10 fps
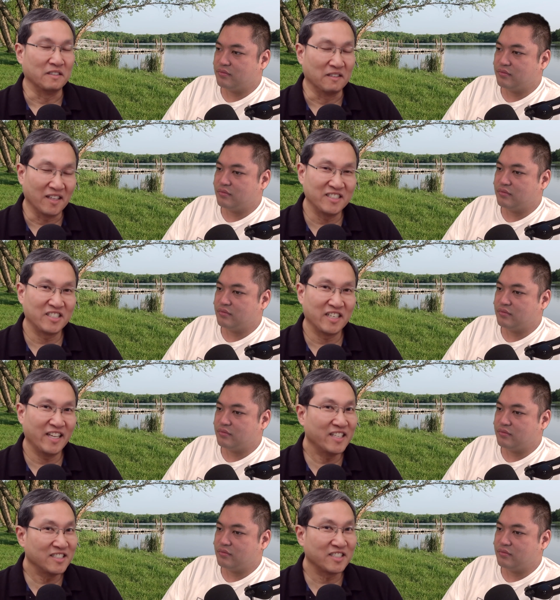Speaker 1: lunch
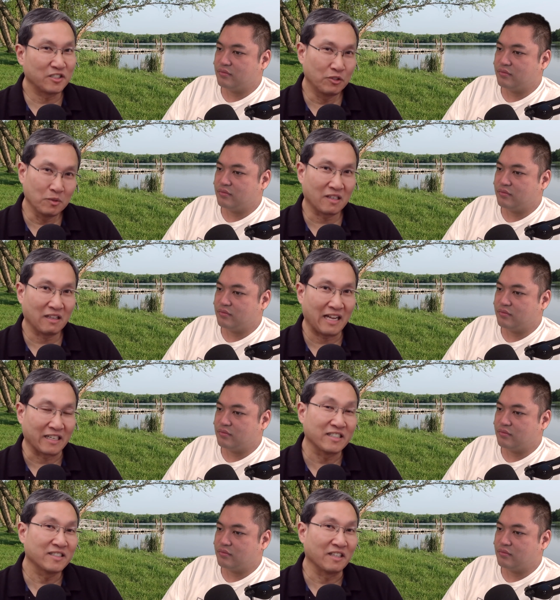ends at two
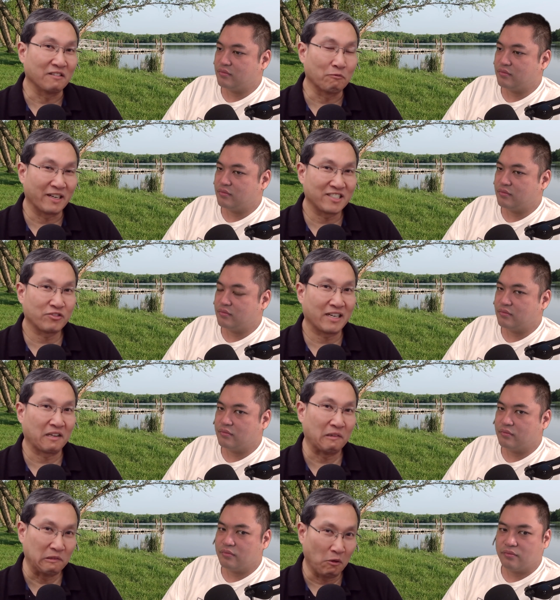o'clock. The
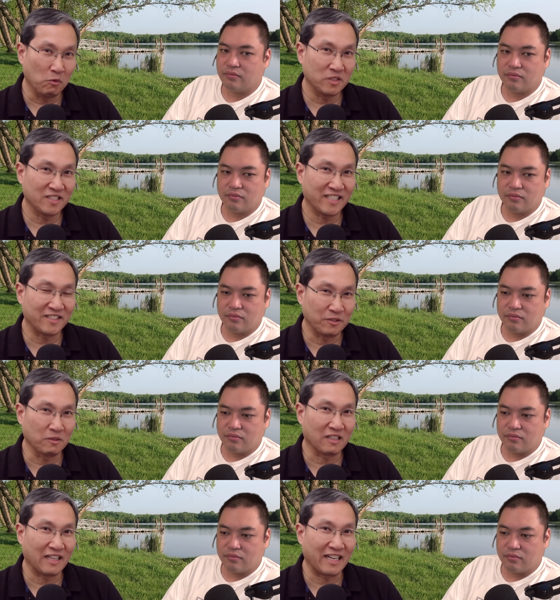restaurant closes at
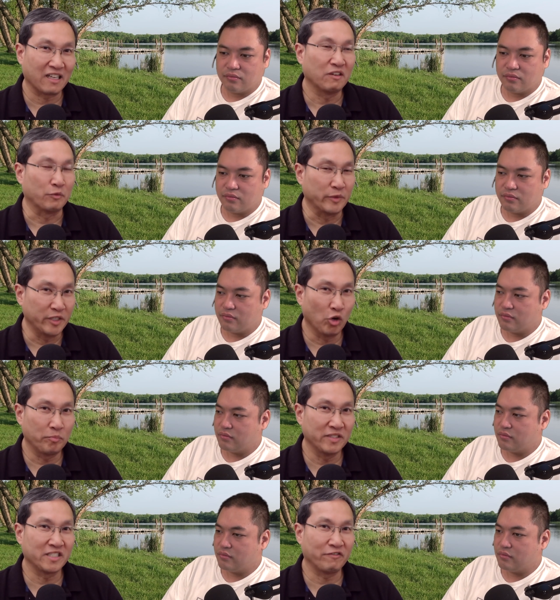two o'clock,
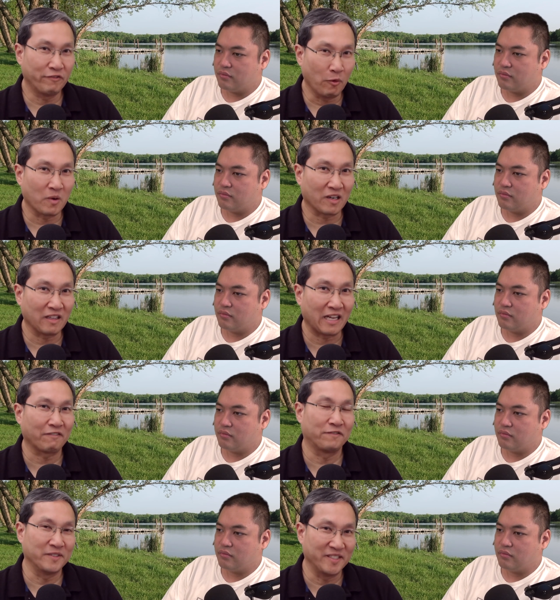reopens at four
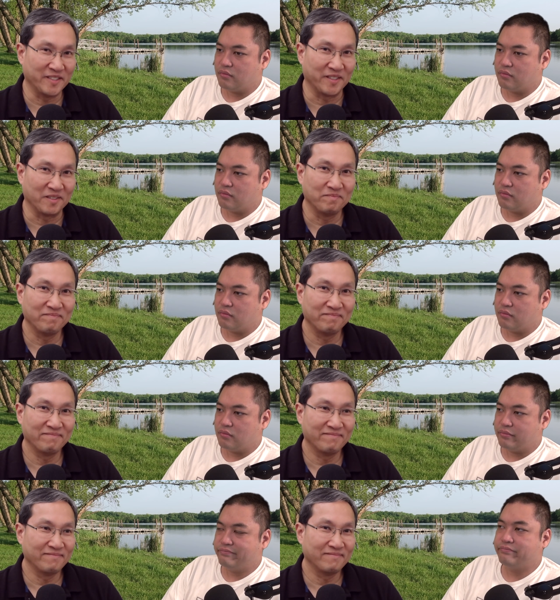o'clock for dinner.
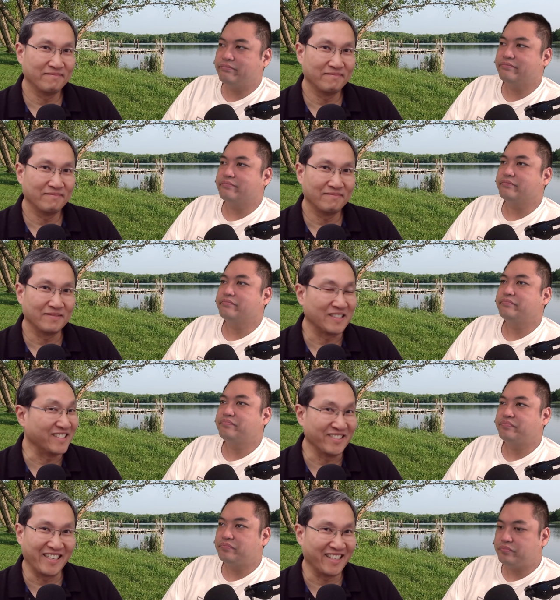Mm.
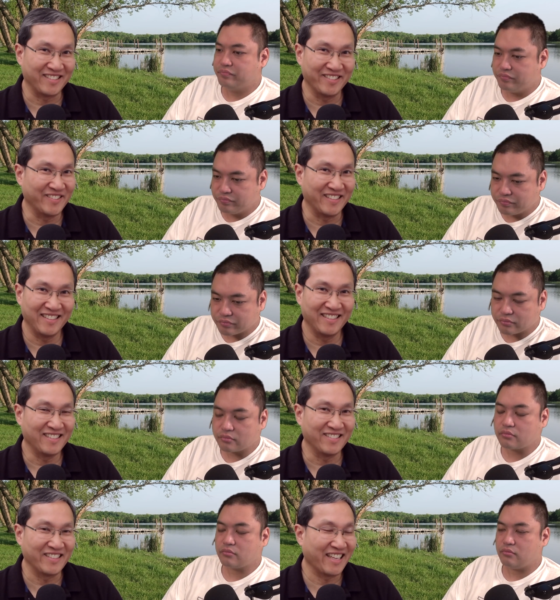Then you can't do it.
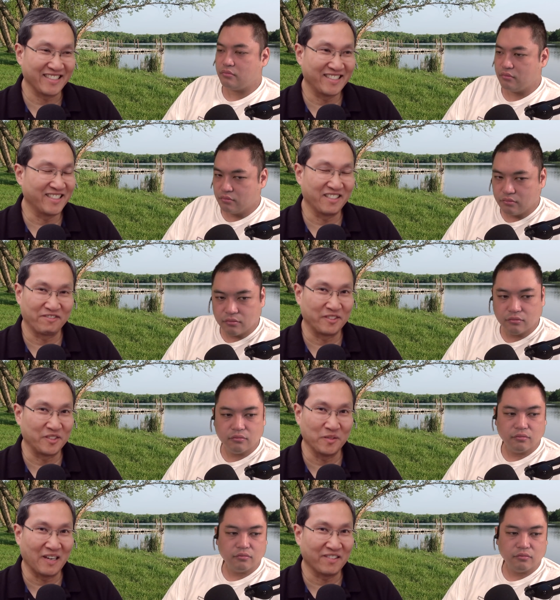You can't sit there for
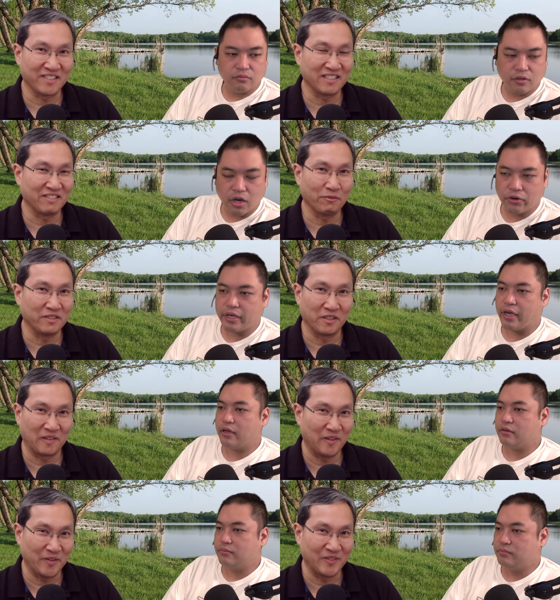two hours okay. when
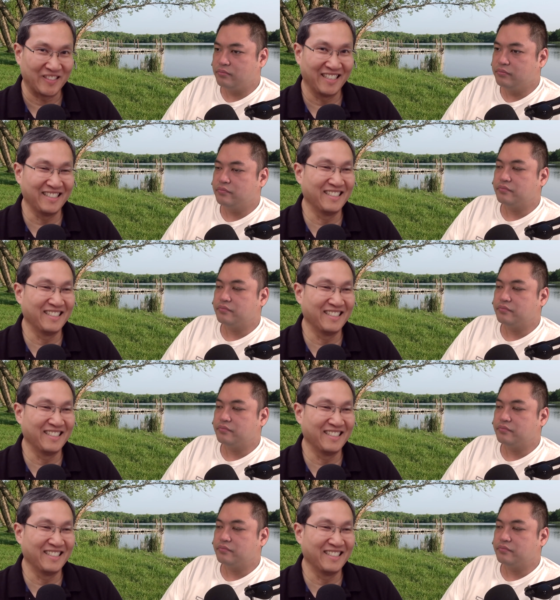they're closed.